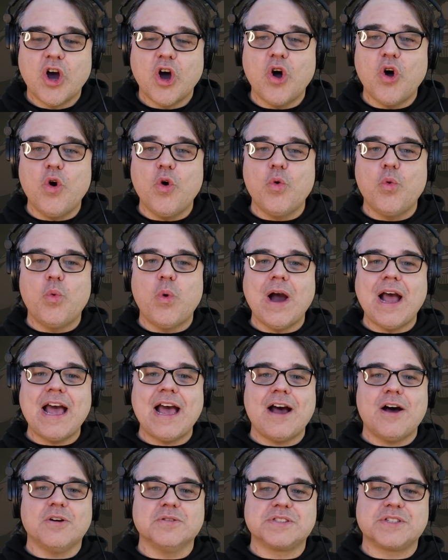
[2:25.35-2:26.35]
Oh,
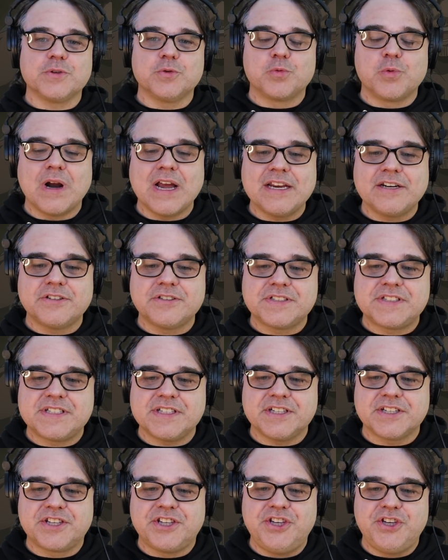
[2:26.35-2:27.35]
wow. So Reiner's
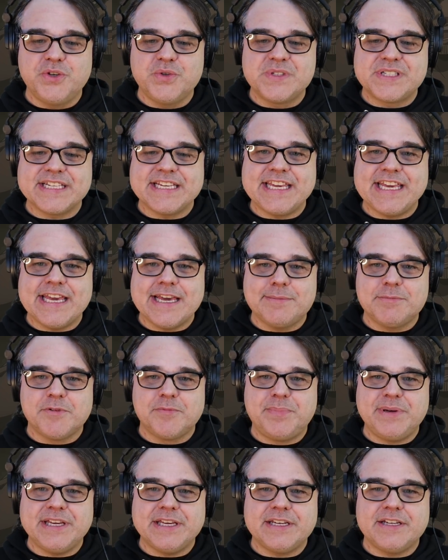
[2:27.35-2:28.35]
accusing him of
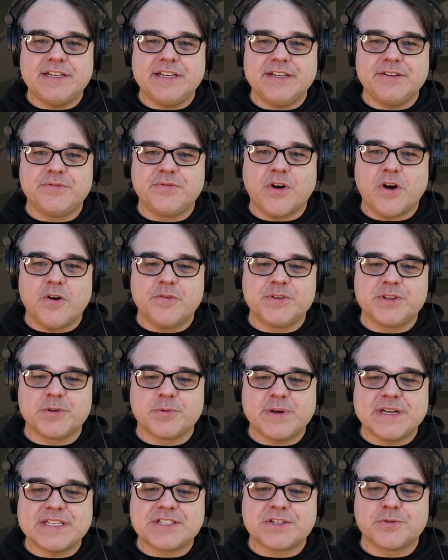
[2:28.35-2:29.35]
being involved with the
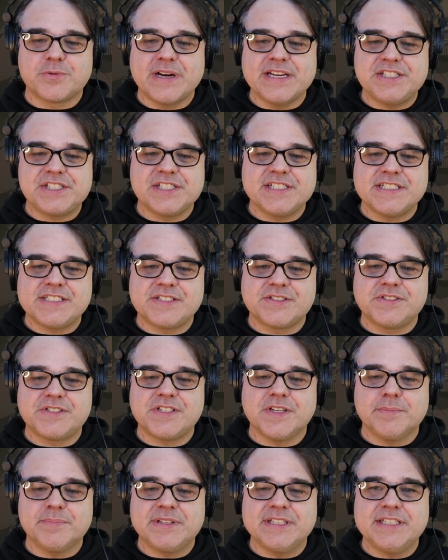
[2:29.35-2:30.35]
Restorationists or
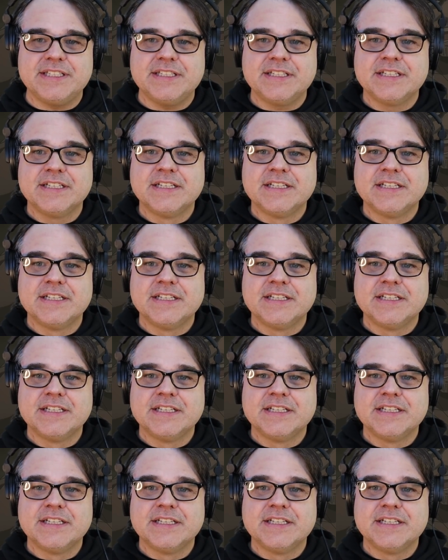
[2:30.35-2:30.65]
something?